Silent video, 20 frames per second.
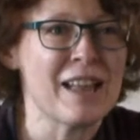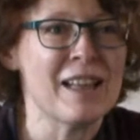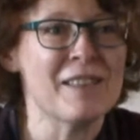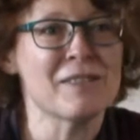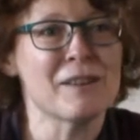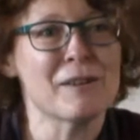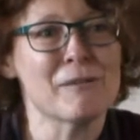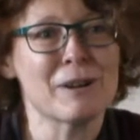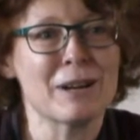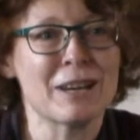
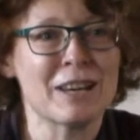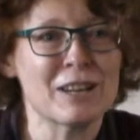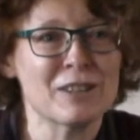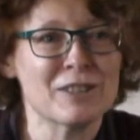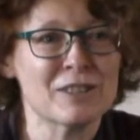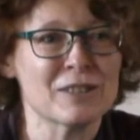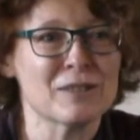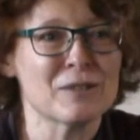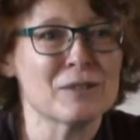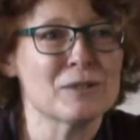and their
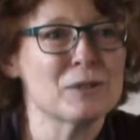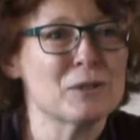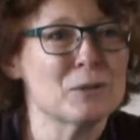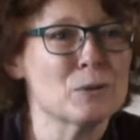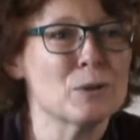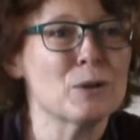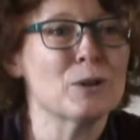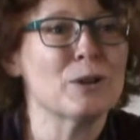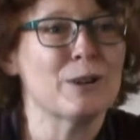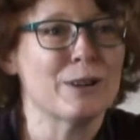relation
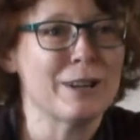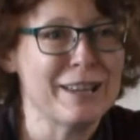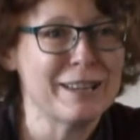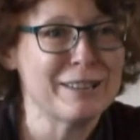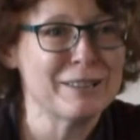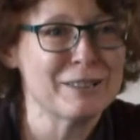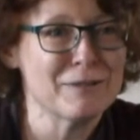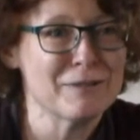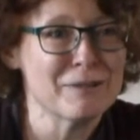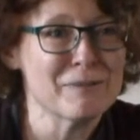to
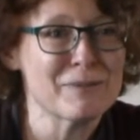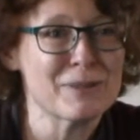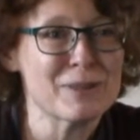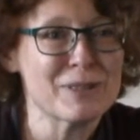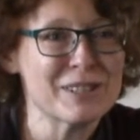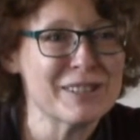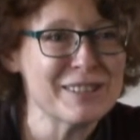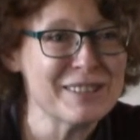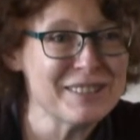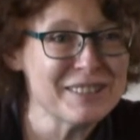collective
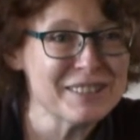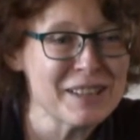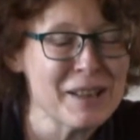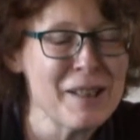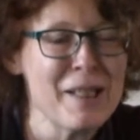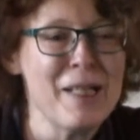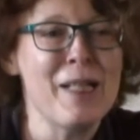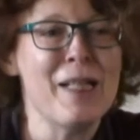emotions.